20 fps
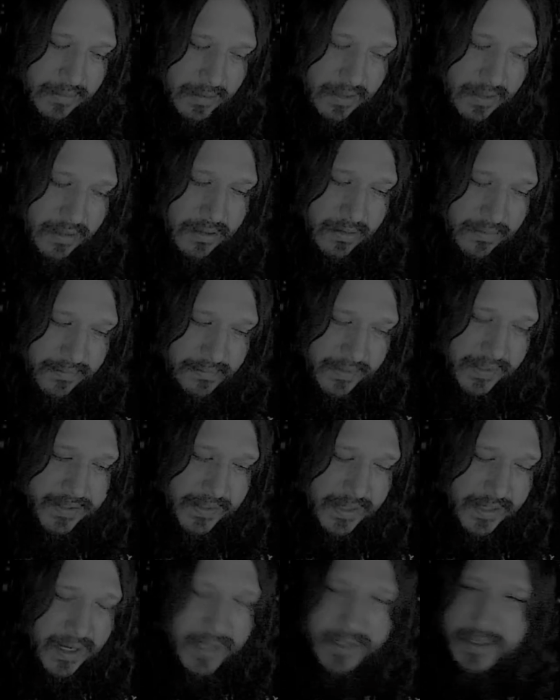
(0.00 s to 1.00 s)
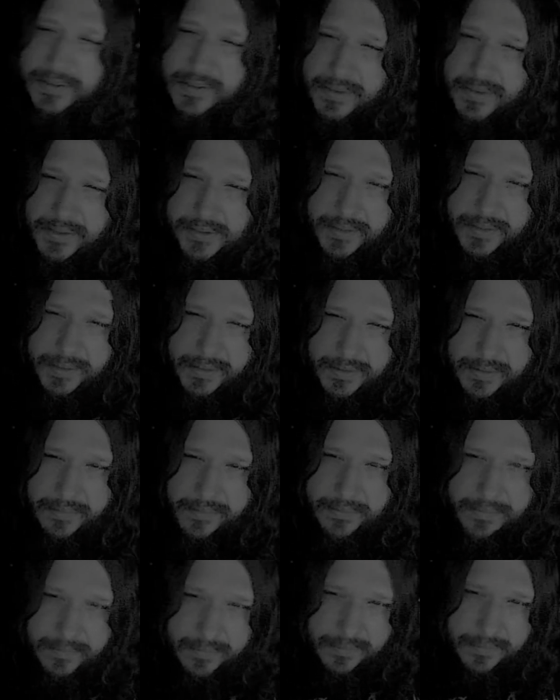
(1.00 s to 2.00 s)
of these identities
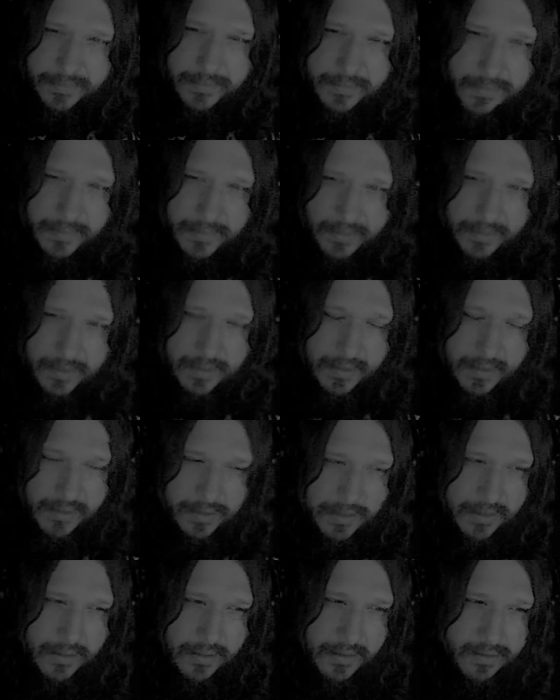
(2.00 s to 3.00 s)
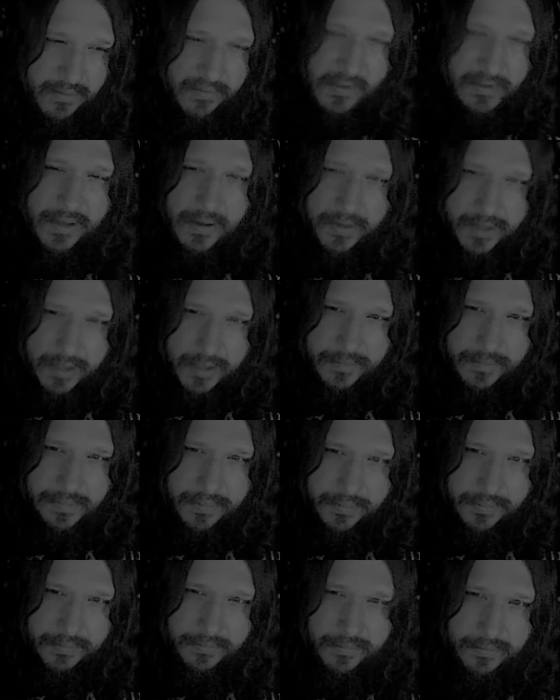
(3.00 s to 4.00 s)
flare up,
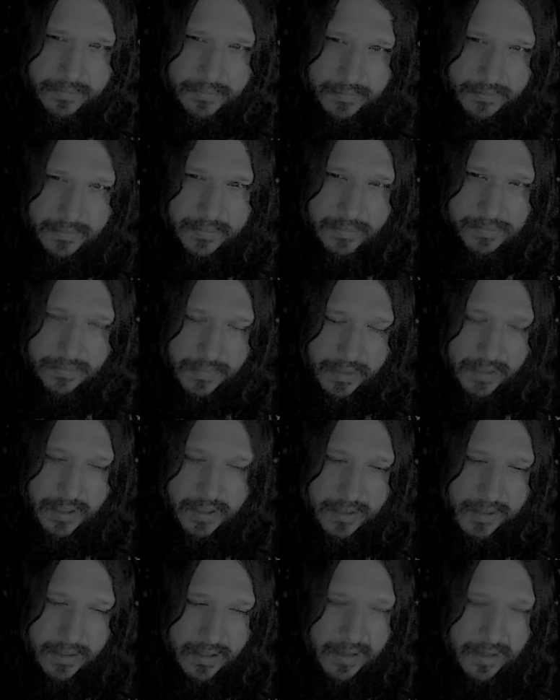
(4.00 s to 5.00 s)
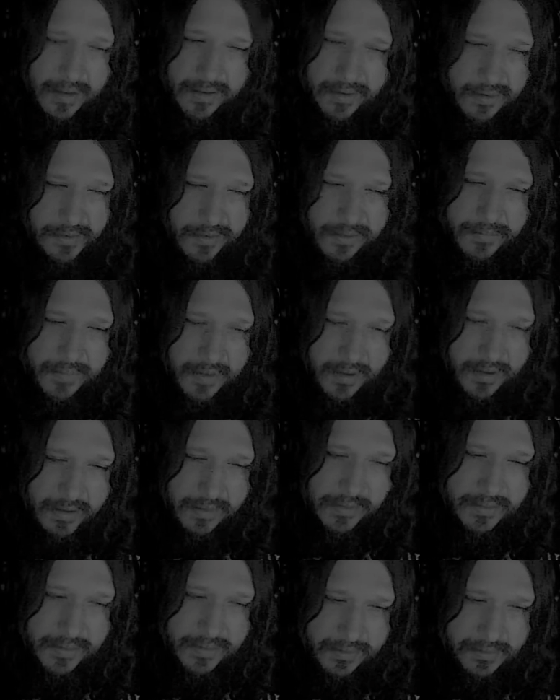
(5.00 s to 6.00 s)
and none of the good
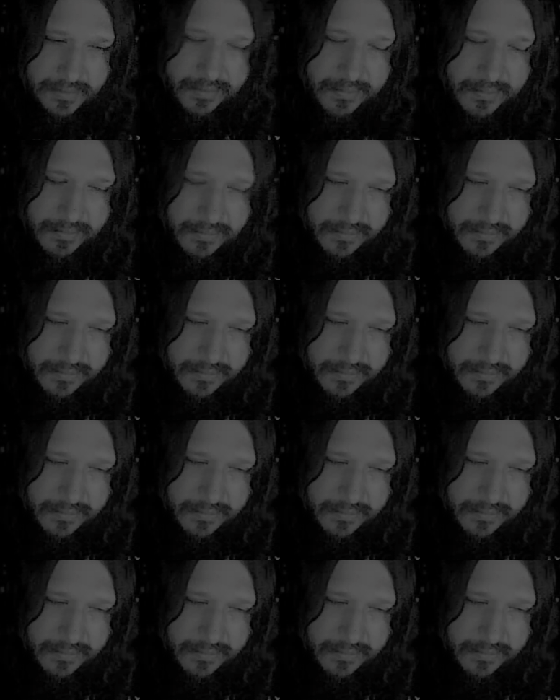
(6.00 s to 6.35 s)
parts,